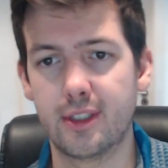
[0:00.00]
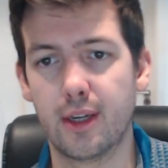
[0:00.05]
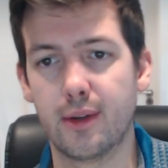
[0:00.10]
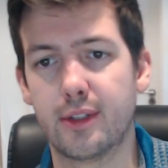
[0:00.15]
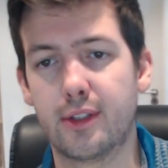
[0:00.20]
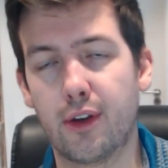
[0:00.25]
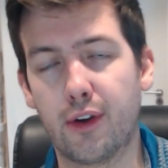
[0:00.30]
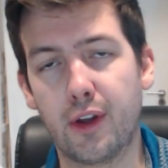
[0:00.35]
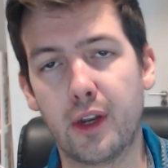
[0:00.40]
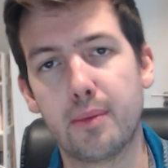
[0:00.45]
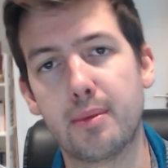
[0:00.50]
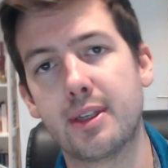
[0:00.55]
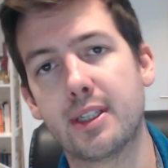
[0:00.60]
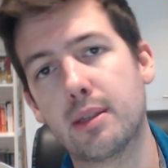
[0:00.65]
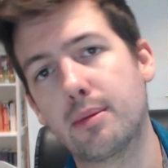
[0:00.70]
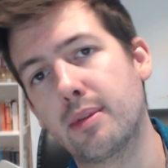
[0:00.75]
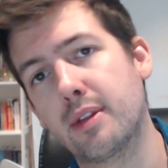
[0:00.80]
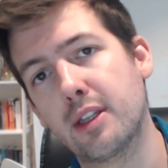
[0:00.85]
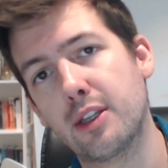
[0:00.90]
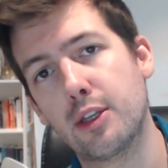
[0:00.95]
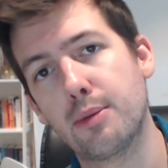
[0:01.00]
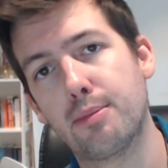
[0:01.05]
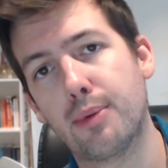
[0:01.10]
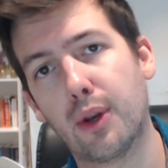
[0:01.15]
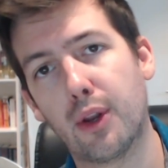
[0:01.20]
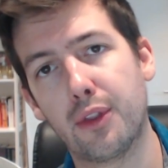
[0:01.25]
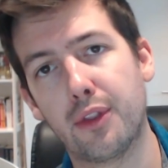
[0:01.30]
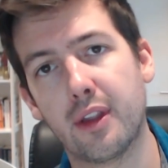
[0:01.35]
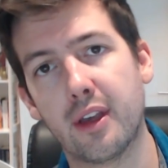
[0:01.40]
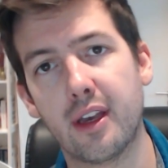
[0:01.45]
It's not going to be something that you put
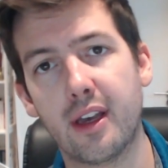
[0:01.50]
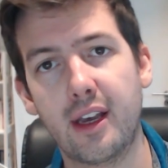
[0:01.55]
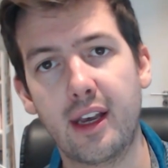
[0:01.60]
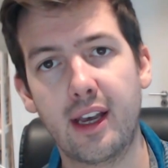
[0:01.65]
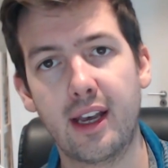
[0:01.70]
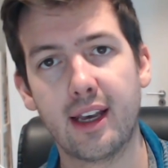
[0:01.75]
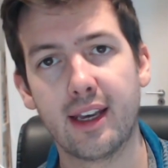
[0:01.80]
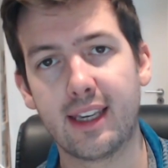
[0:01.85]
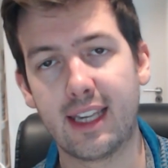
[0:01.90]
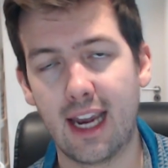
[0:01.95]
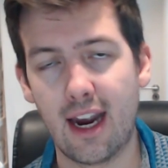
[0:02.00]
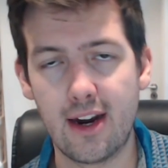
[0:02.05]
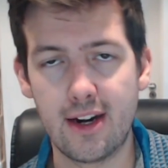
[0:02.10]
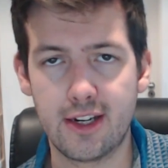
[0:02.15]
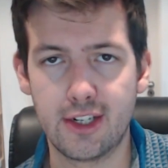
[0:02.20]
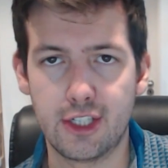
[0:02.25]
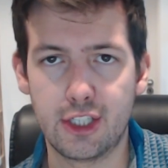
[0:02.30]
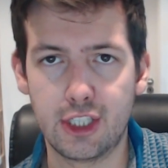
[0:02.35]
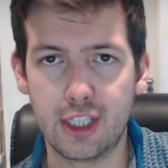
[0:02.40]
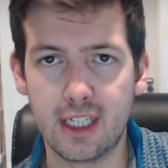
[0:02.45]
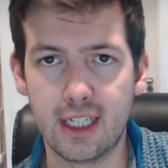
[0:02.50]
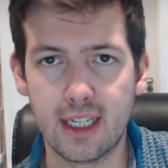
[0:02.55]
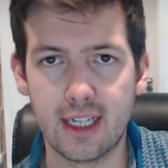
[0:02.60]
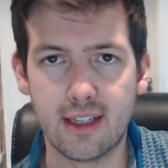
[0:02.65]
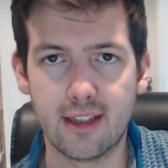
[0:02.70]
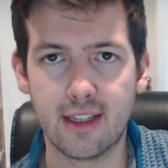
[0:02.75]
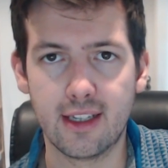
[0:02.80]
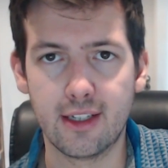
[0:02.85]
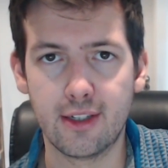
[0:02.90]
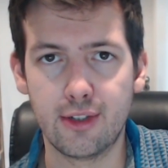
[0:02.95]
on the character sheet and
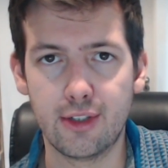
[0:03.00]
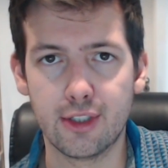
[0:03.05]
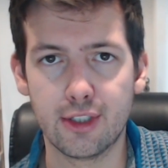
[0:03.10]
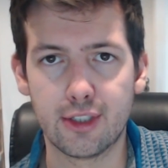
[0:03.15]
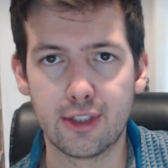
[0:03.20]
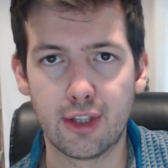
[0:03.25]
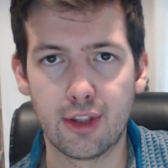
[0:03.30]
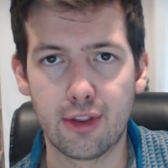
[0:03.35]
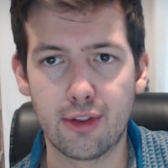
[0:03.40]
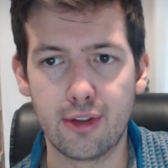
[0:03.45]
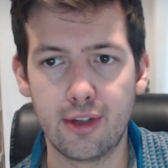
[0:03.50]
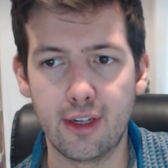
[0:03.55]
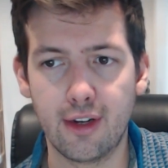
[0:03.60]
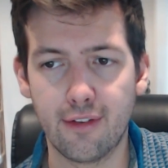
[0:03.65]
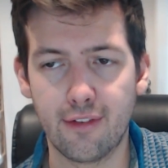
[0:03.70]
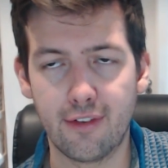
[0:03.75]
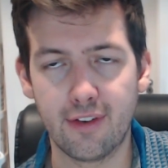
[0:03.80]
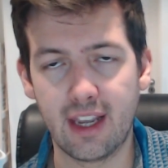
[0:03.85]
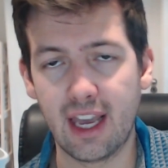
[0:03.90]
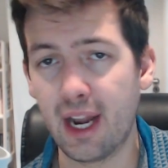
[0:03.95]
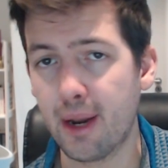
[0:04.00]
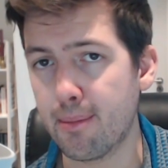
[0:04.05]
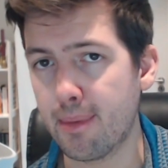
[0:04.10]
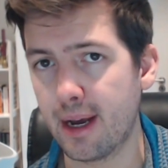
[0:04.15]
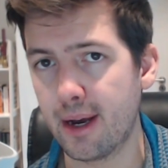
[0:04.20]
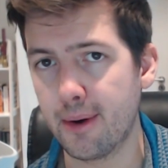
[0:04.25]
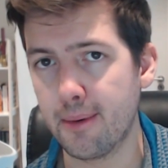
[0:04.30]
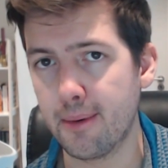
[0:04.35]
then you just forget about.